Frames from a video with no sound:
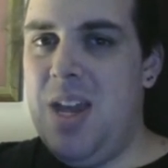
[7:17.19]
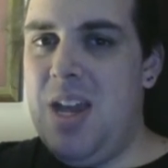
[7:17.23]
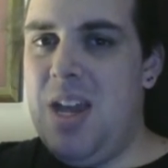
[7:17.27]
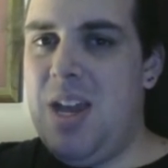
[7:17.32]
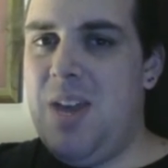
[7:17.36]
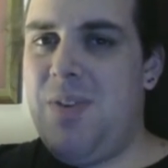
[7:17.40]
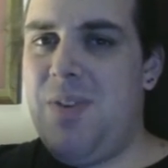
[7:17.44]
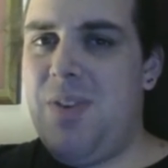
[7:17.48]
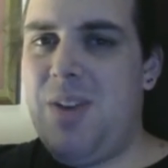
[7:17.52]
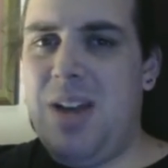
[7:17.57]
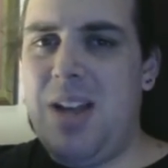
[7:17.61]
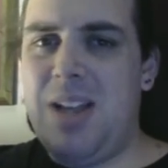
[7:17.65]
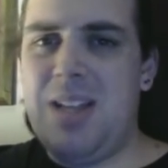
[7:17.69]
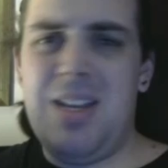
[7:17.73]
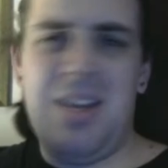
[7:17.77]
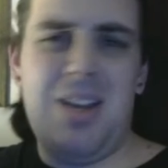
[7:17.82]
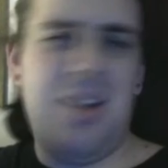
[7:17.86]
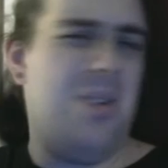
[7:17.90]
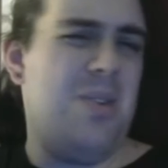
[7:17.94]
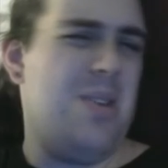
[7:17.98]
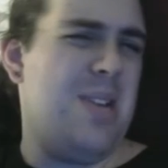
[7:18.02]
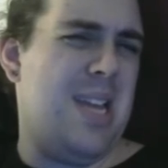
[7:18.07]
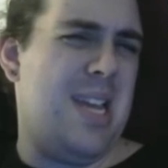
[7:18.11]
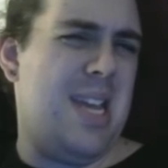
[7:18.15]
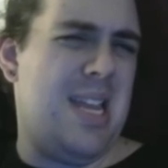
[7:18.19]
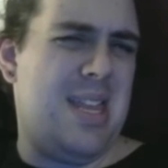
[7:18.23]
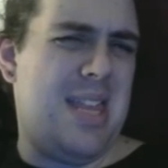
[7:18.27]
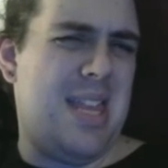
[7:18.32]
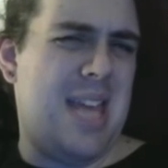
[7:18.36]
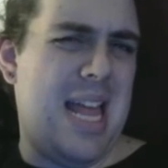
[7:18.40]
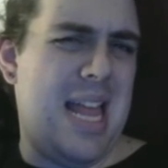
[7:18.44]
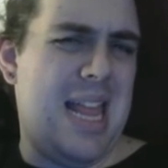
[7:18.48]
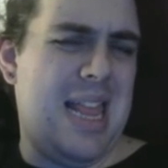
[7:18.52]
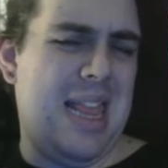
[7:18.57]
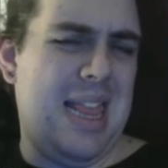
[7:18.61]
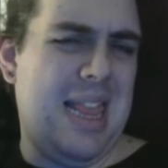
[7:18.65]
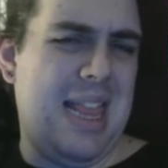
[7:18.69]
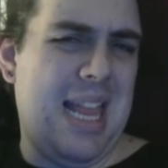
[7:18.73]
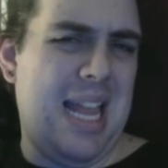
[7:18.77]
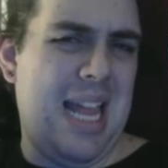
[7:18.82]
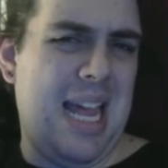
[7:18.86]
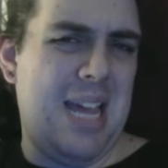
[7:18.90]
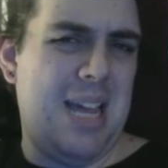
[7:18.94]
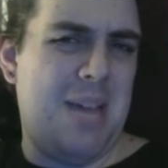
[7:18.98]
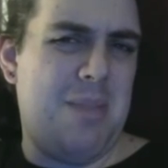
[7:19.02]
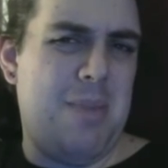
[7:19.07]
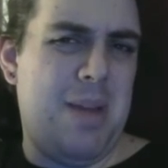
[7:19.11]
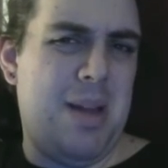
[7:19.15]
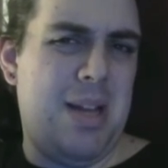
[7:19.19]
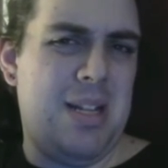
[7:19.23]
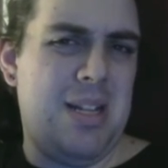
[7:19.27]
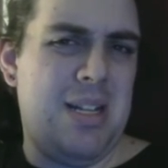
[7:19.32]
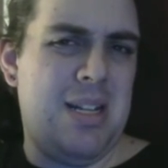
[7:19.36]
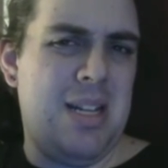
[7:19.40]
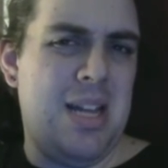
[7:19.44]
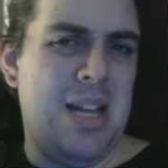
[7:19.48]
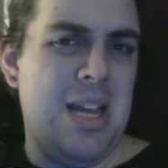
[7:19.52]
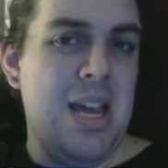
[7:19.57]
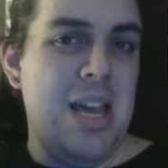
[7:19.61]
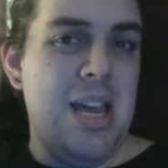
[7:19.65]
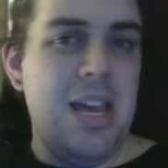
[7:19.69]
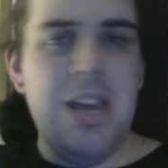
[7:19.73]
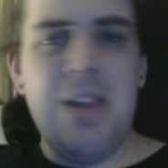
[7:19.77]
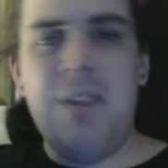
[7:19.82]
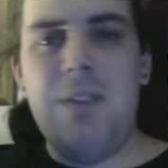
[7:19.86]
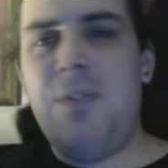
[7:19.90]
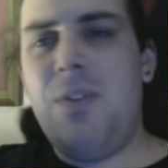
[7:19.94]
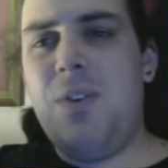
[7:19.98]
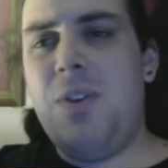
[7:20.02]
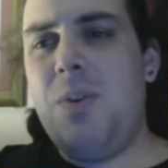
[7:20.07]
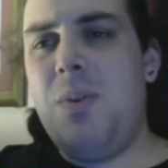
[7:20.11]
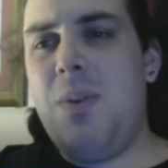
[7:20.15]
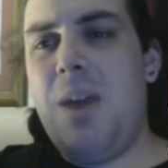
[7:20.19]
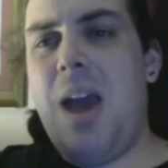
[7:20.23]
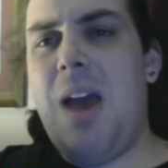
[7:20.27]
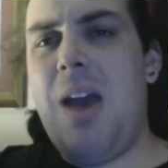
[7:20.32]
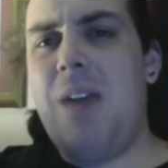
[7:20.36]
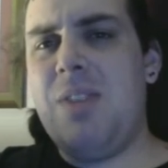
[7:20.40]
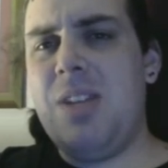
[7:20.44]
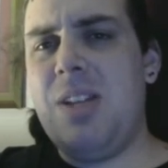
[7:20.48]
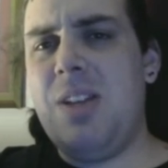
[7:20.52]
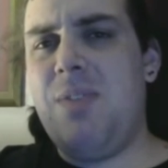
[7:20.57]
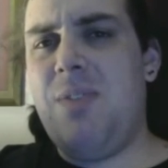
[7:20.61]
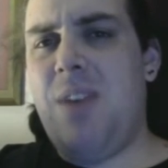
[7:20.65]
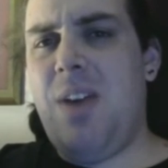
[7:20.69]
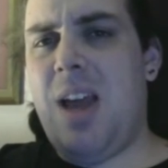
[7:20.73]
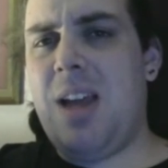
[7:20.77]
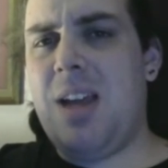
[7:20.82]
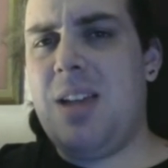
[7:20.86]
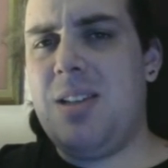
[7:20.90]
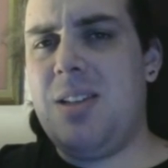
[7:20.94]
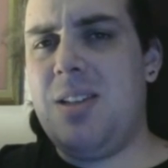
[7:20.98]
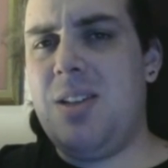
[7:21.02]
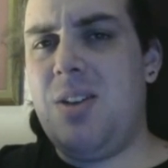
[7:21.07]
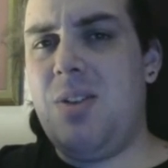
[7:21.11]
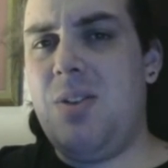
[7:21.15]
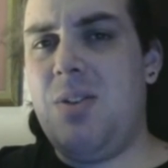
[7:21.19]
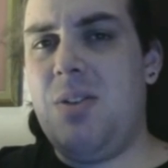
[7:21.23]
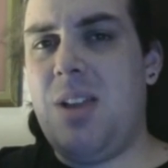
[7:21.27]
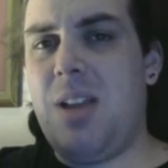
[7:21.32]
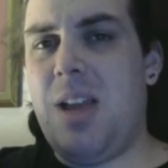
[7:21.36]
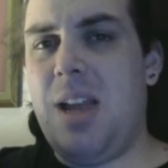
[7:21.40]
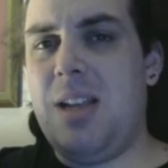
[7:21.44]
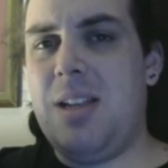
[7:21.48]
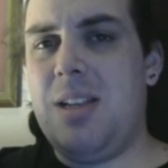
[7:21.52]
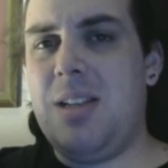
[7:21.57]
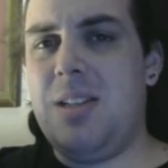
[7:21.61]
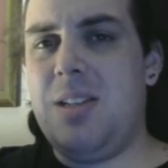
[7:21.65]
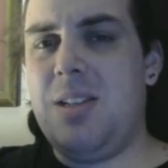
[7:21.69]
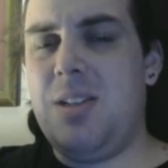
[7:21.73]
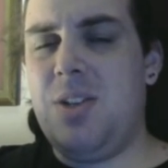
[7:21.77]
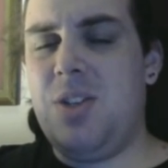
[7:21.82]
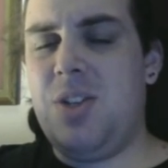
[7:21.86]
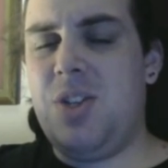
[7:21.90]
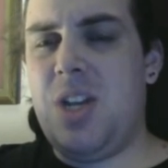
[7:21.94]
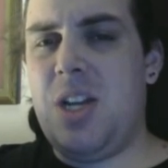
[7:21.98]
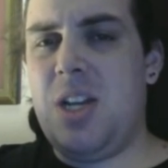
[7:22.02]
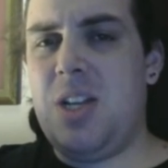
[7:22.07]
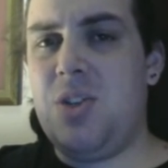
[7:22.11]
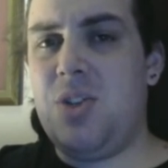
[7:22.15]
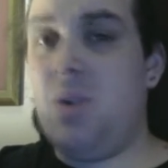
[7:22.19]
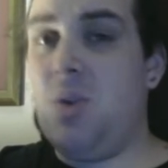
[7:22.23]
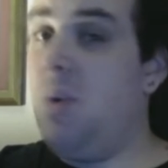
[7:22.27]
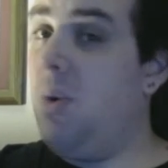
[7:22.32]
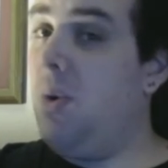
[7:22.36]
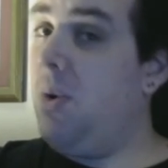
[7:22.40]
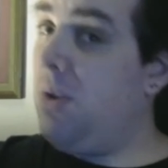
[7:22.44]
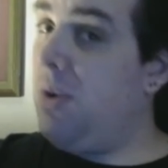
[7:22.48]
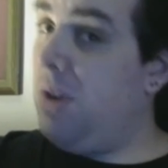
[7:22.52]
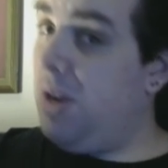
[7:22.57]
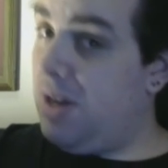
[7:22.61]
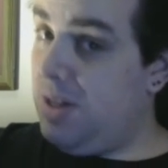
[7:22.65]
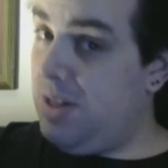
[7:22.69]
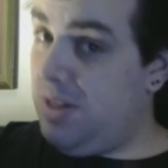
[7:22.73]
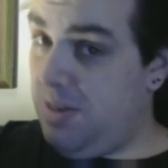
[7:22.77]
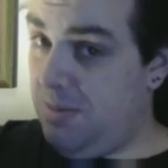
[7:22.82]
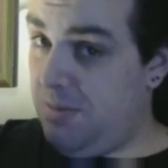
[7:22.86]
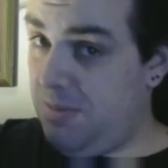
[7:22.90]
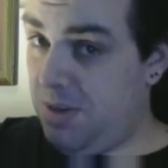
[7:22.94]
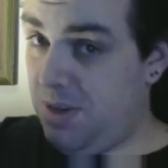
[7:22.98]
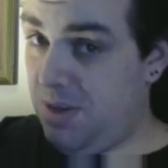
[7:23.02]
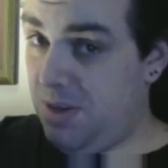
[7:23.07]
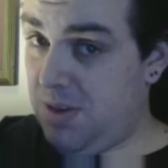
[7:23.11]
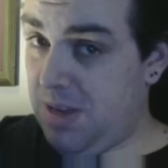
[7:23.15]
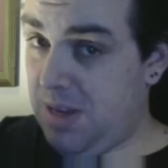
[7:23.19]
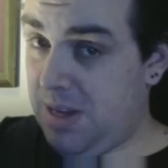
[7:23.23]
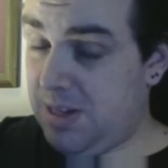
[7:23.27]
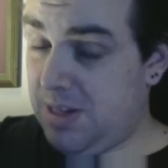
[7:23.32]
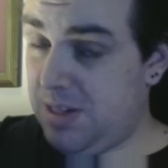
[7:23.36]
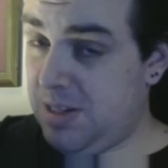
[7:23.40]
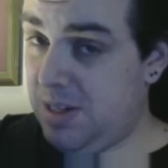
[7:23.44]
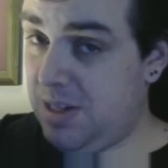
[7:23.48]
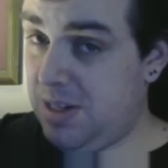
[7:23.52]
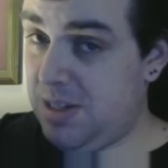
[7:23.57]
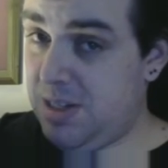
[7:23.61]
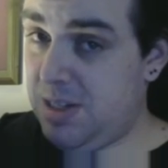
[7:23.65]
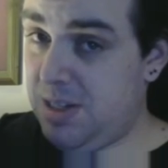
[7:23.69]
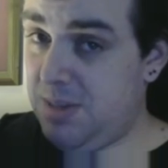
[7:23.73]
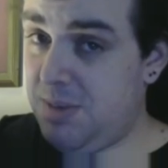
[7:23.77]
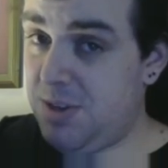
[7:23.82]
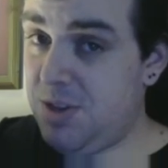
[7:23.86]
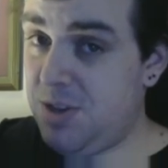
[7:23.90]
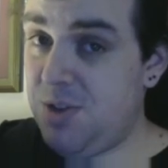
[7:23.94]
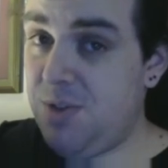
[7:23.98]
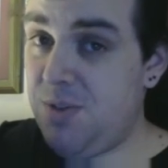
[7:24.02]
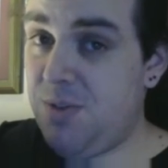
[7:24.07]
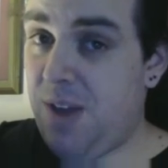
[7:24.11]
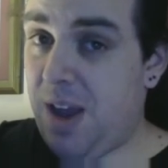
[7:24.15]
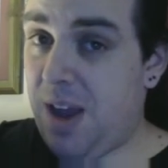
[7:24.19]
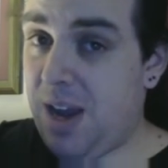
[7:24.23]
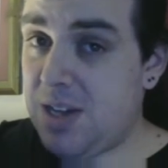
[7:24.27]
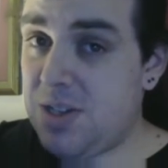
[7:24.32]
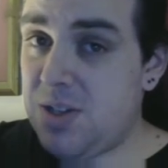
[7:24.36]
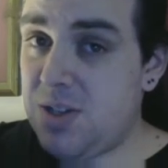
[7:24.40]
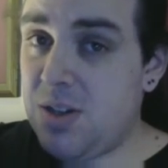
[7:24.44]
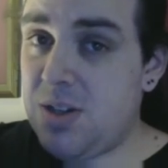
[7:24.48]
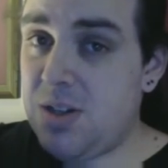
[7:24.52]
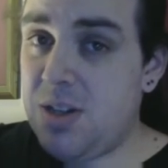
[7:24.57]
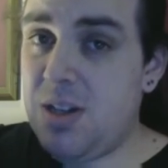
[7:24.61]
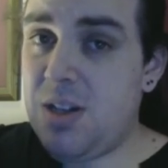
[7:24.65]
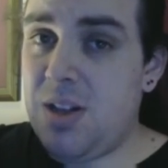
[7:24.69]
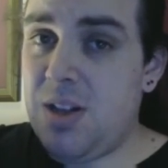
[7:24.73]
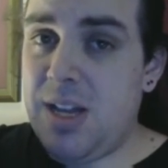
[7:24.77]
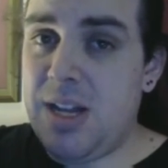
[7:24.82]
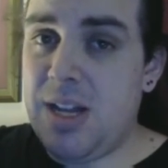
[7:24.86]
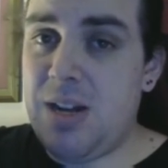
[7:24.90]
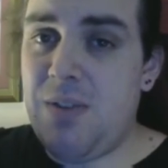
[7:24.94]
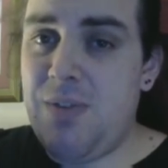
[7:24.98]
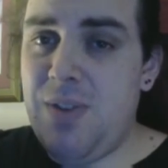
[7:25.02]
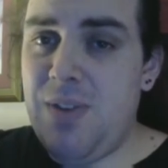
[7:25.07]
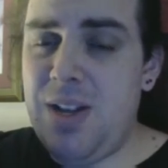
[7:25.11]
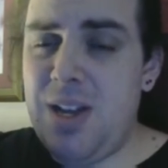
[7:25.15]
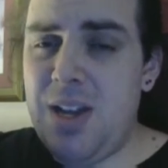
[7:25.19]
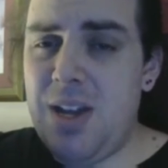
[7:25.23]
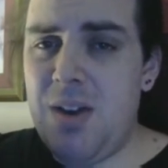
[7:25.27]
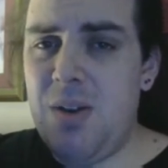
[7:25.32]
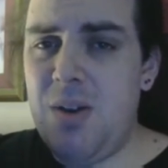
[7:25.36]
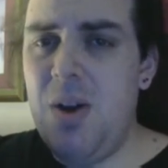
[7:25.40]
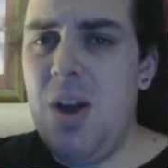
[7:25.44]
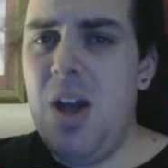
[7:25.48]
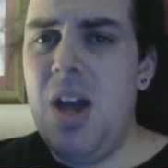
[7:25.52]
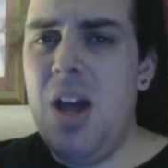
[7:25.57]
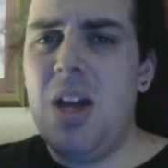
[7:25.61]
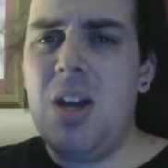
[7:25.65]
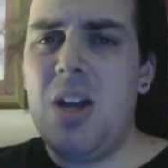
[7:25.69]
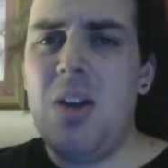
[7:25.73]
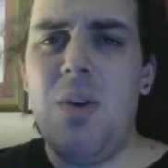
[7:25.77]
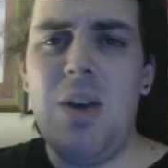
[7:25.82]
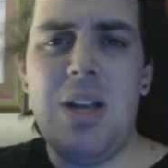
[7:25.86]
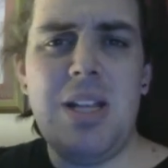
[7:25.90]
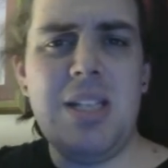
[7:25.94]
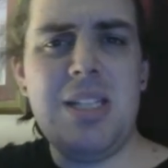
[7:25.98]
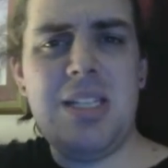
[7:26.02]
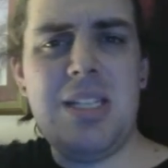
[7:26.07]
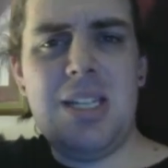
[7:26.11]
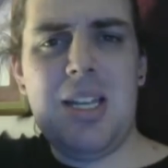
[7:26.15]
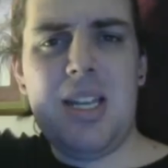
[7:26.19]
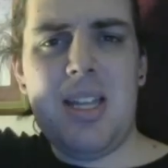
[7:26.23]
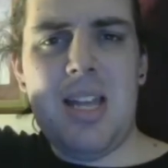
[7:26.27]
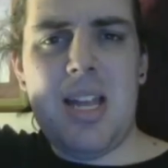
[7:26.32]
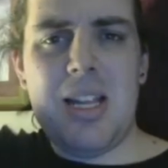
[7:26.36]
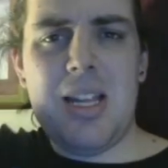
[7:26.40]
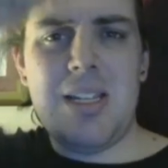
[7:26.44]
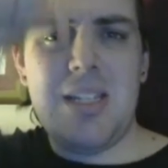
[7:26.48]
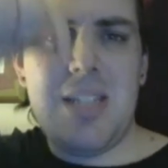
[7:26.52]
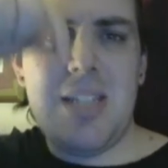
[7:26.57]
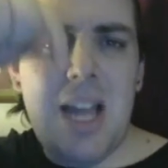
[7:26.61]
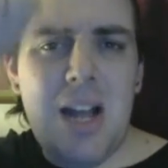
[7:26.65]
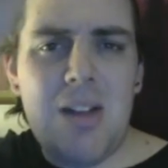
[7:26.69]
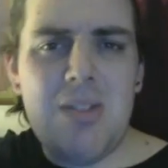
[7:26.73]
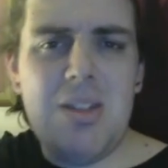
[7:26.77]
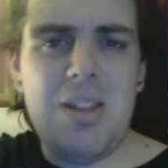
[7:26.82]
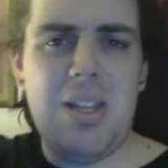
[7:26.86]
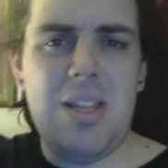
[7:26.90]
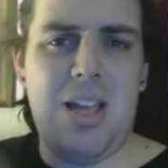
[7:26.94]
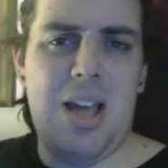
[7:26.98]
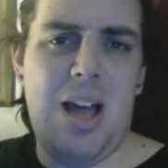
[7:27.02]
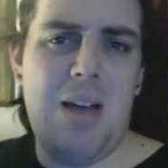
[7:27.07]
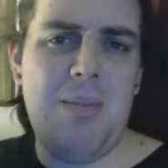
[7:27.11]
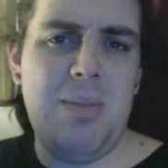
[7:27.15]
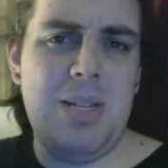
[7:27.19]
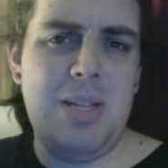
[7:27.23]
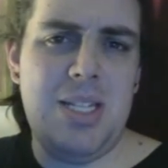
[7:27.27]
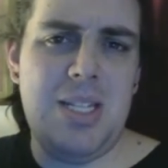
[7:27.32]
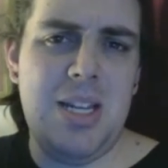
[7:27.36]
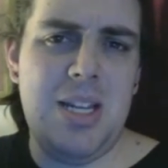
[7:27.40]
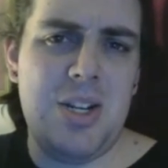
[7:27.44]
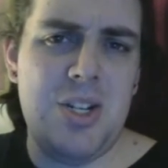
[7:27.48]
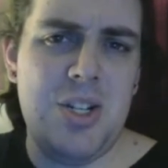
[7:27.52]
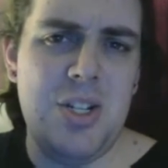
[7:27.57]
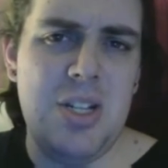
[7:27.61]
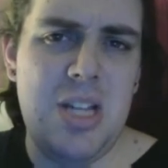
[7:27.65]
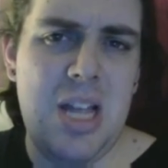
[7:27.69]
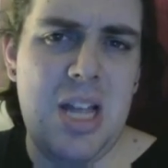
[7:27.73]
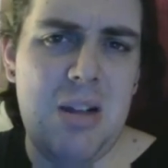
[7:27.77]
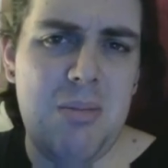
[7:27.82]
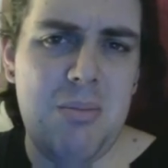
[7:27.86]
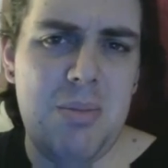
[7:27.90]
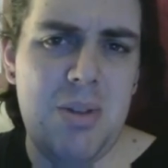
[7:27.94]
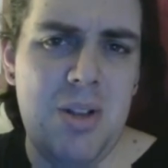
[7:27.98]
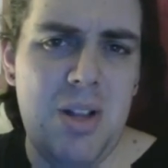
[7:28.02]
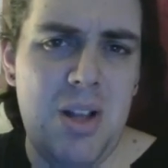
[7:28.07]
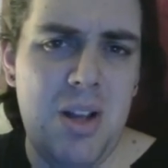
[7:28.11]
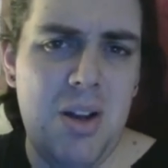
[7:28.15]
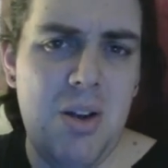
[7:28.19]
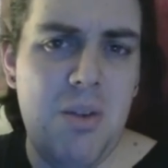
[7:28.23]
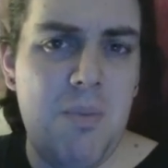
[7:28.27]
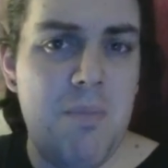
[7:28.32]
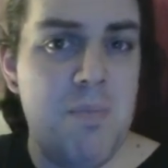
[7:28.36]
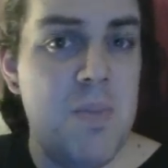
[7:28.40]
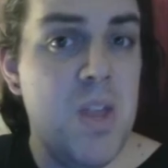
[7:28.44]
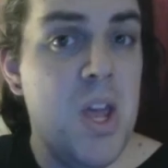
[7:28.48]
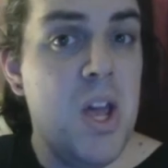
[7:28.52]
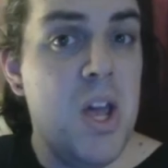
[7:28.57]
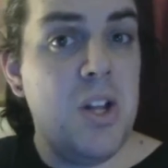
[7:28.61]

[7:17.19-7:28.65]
If you liked it, go and hit that like button. If you have any facts that you'd like to suggest, or something you'd like to see me do facts on in a later video, go ahead and stick that down in the comment section down below.